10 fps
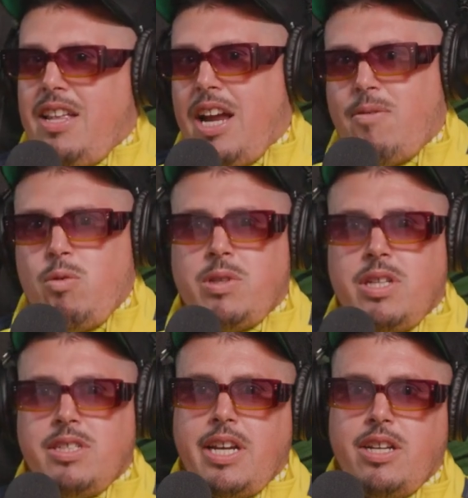everyone
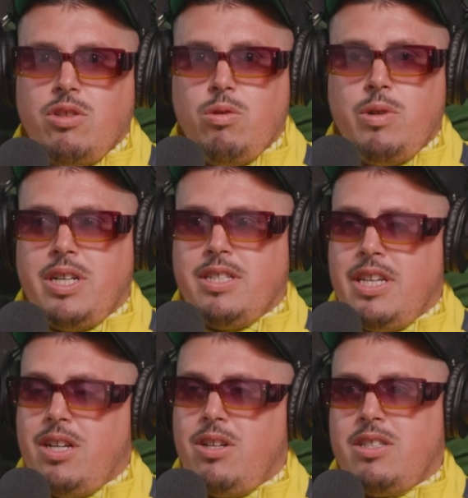thinks they could do it
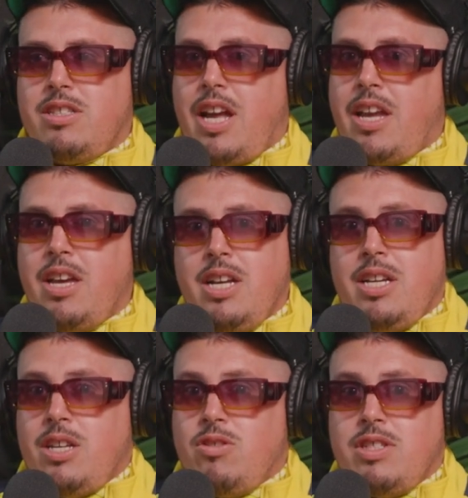until it's like
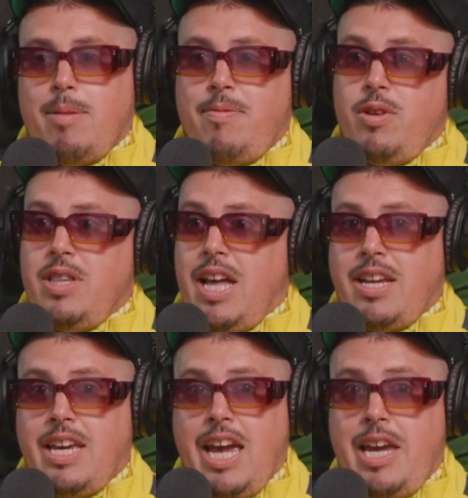you step foot in
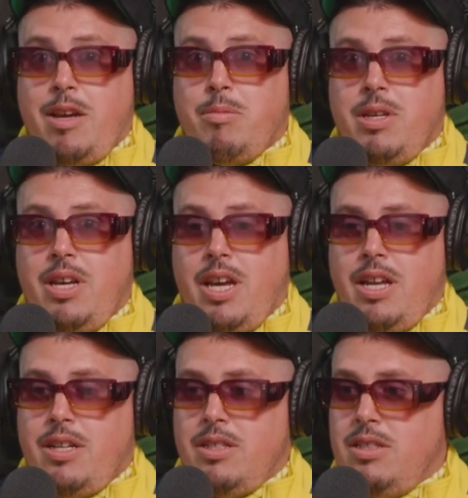that game.
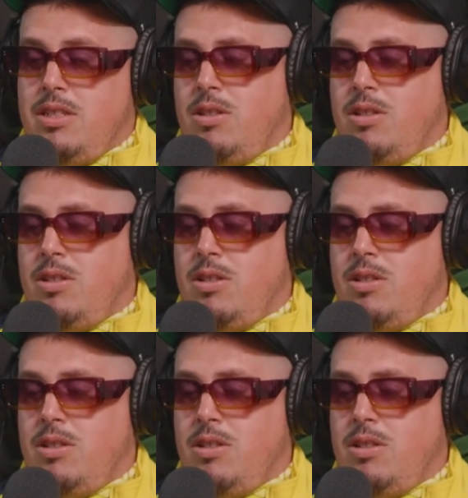And,